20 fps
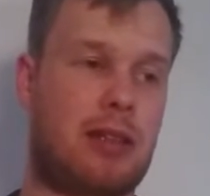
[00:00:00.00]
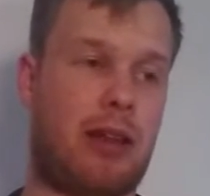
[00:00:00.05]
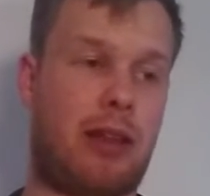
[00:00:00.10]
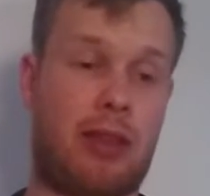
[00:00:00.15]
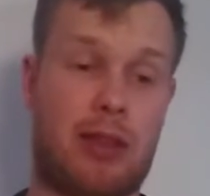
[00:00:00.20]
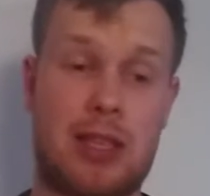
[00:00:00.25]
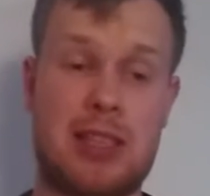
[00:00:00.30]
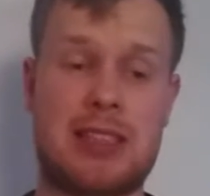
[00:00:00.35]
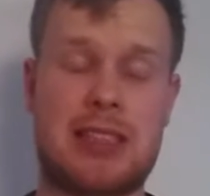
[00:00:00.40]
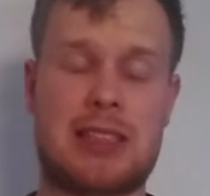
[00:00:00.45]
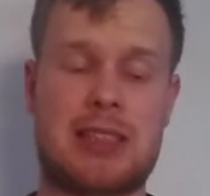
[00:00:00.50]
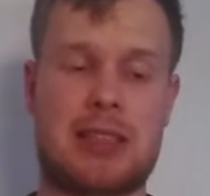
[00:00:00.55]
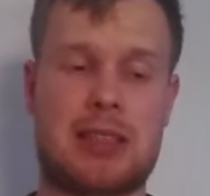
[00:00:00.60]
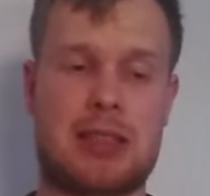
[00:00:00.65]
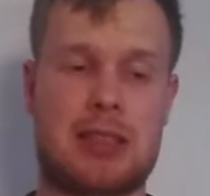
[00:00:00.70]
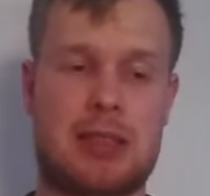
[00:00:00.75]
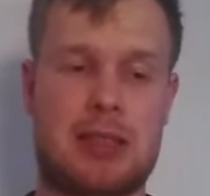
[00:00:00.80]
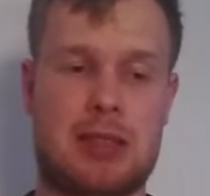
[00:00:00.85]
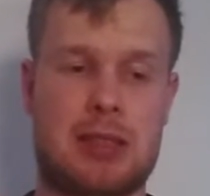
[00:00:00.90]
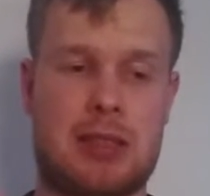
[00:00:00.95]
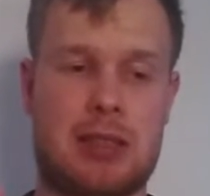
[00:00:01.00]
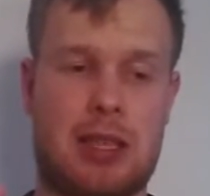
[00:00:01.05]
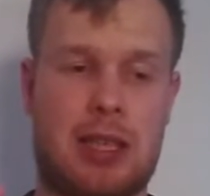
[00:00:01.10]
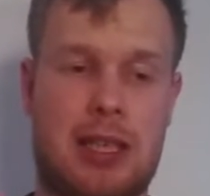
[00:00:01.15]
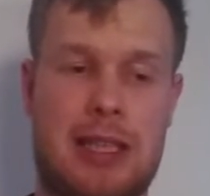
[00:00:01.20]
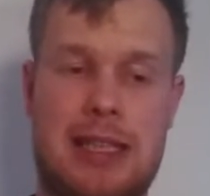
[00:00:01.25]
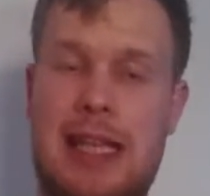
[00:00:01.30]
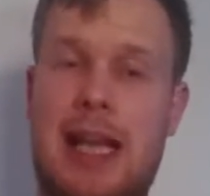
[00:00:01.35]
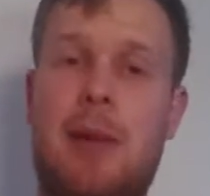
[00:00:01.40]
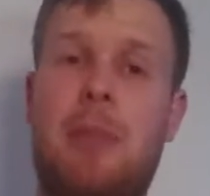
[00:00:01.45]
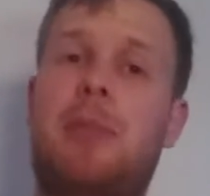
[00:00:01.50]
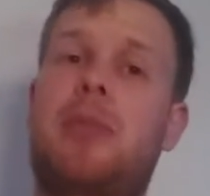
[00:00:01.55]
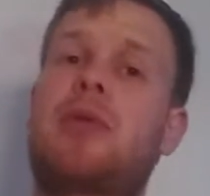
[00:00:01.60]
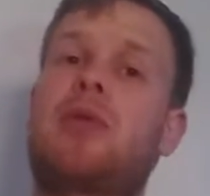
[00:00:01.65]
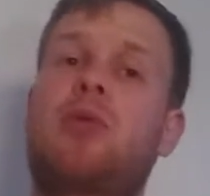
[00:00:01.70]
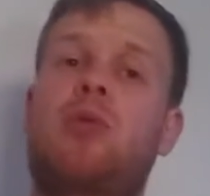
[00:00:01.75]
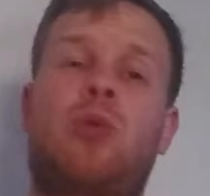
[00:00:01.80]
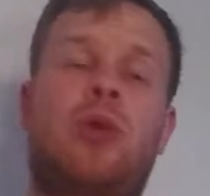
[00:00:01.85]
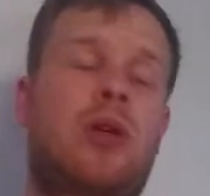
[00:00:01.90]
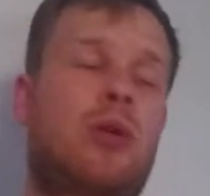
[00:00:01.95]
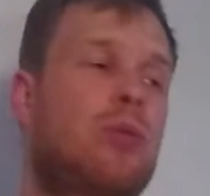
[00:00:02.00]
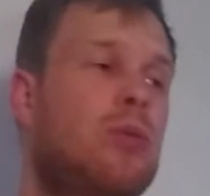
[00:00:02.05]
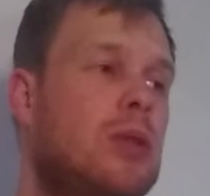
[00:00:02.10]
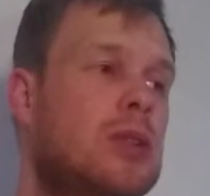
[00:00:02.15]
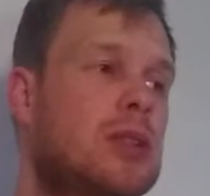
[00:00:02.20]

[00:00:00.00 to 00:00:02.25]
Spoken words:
this club, we